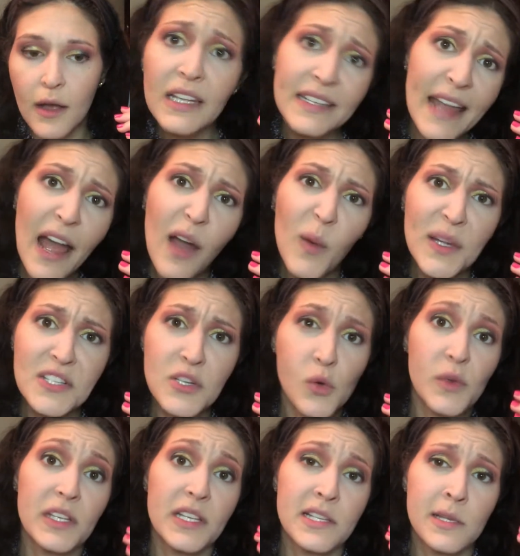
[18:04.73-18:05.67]
Now I don't
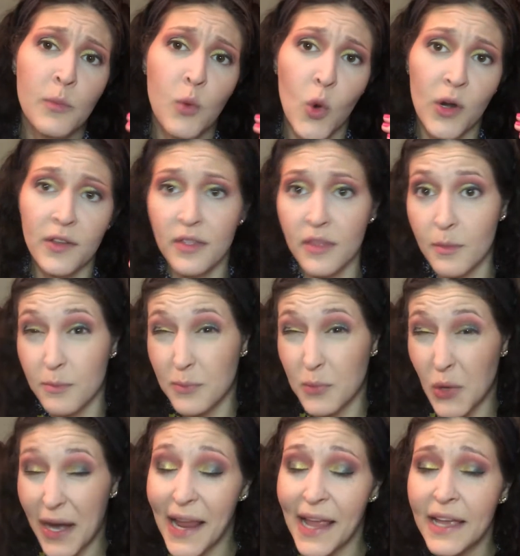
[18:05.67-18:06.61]
really support the
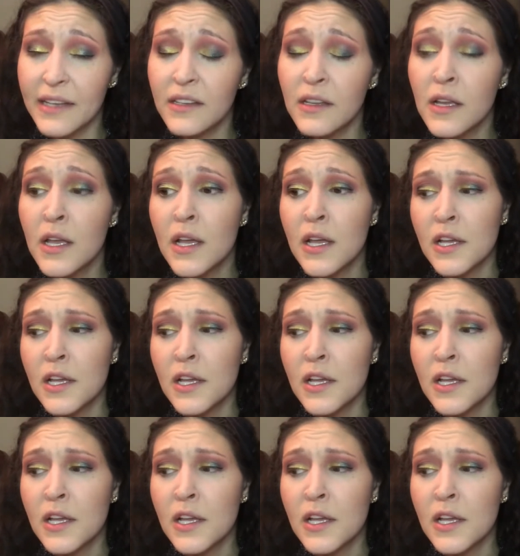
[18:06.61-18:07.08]
brand,